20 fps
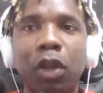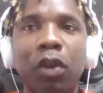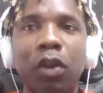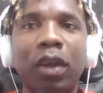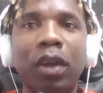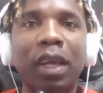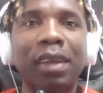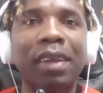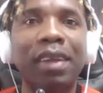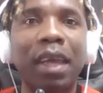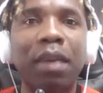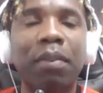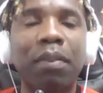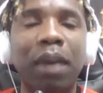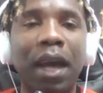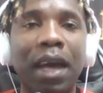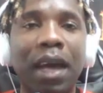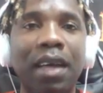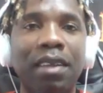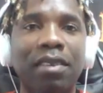look at them
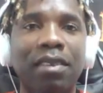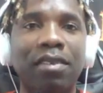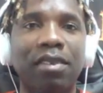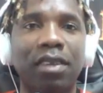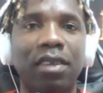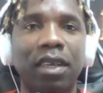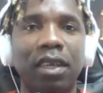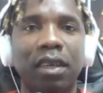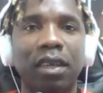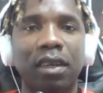as